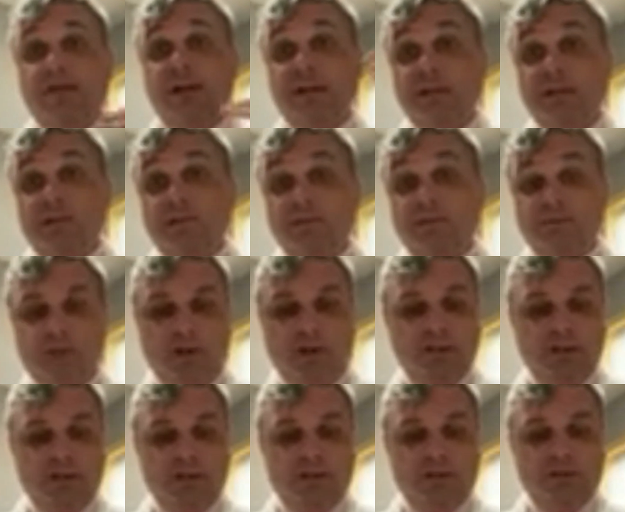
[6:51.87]

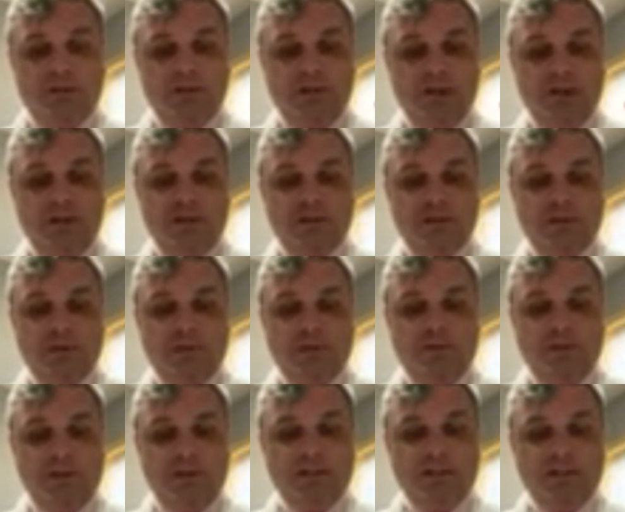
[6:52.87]

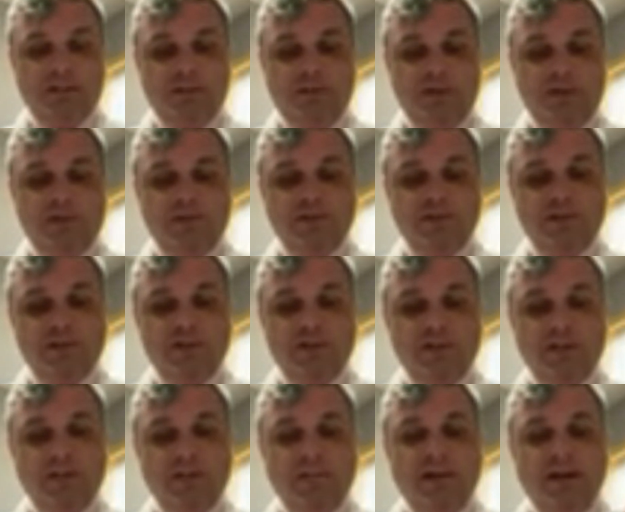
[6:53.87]
12 weeks, dosage goes
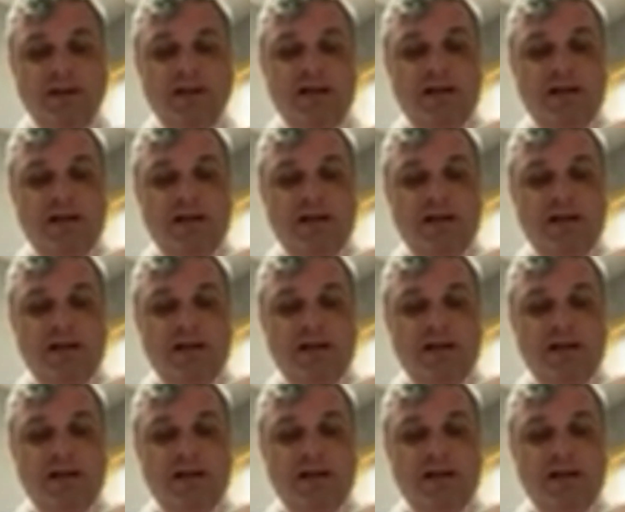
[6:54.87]
up.